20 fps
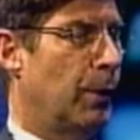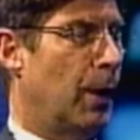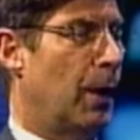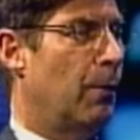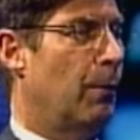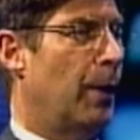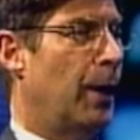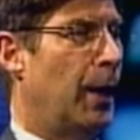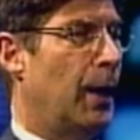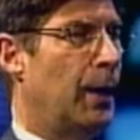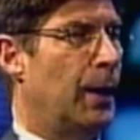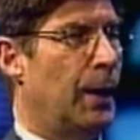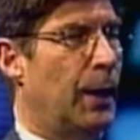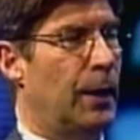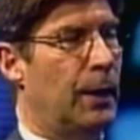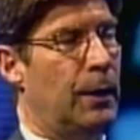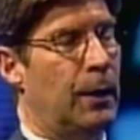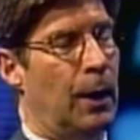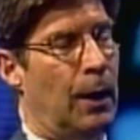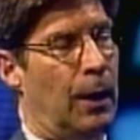I ran
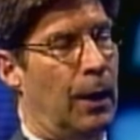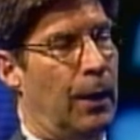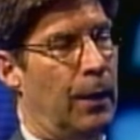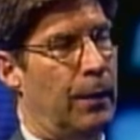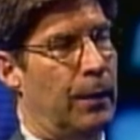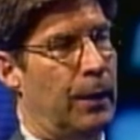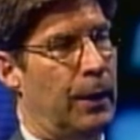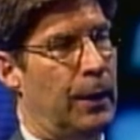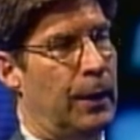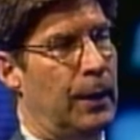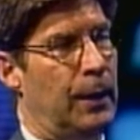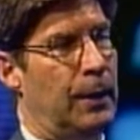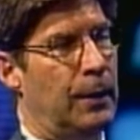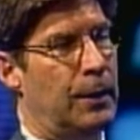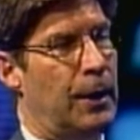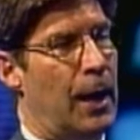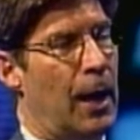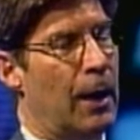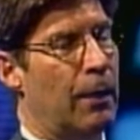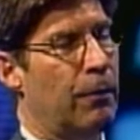that the
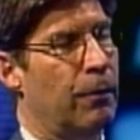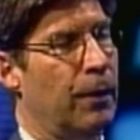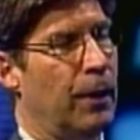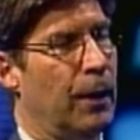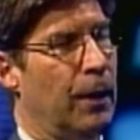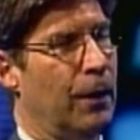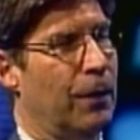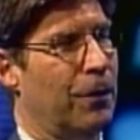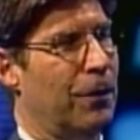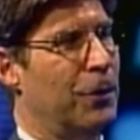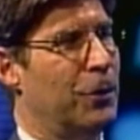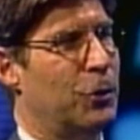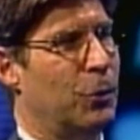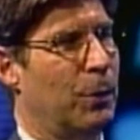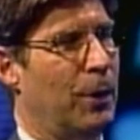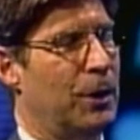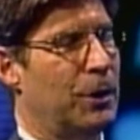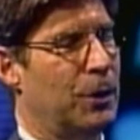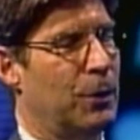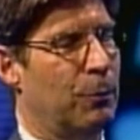tax sale
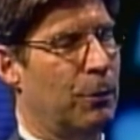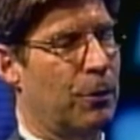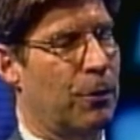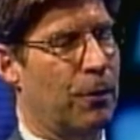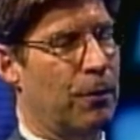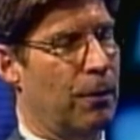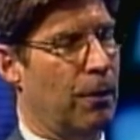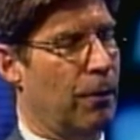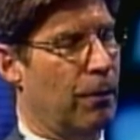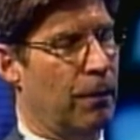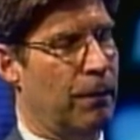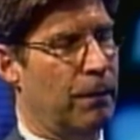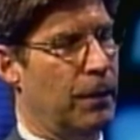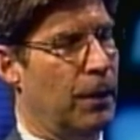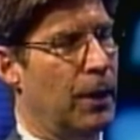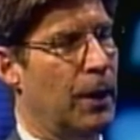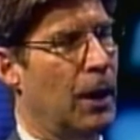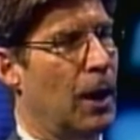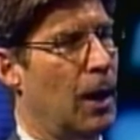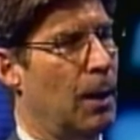situation, which is a
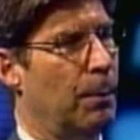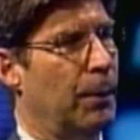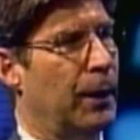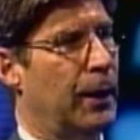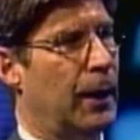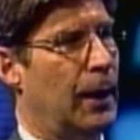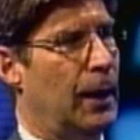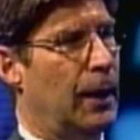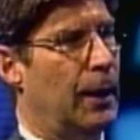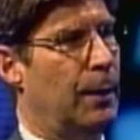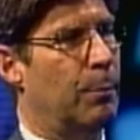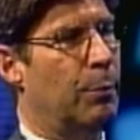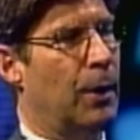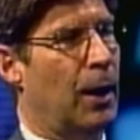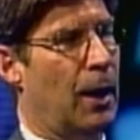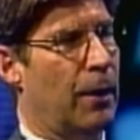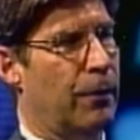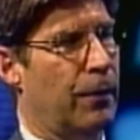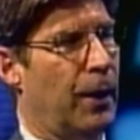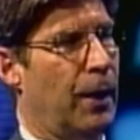very complicated
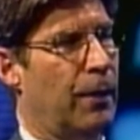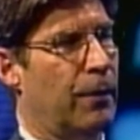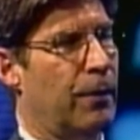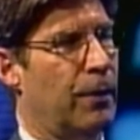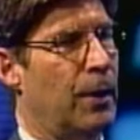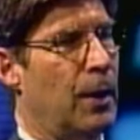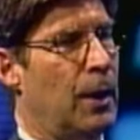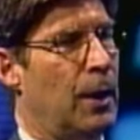process.